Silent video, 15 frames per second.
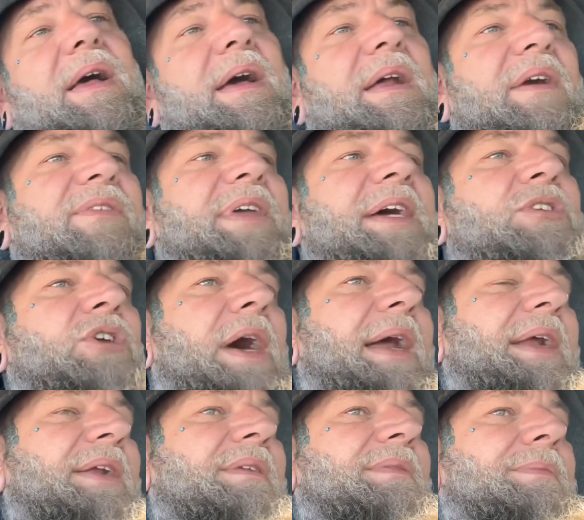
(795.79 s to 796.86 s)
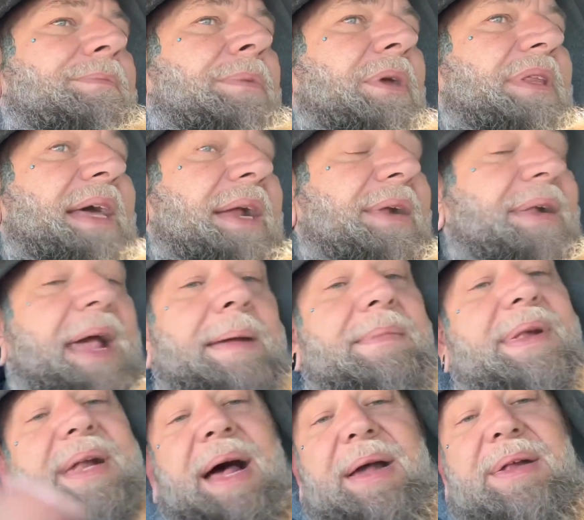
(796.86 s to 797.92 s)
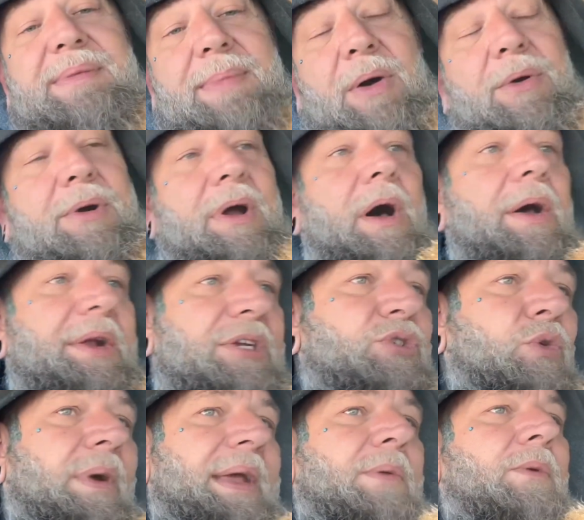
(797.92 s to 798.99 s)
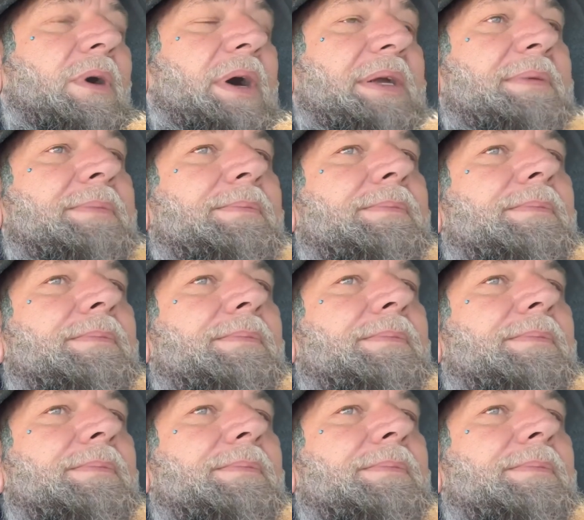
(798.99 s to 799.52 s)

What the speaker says: And if they try to put that same size motor on a 21,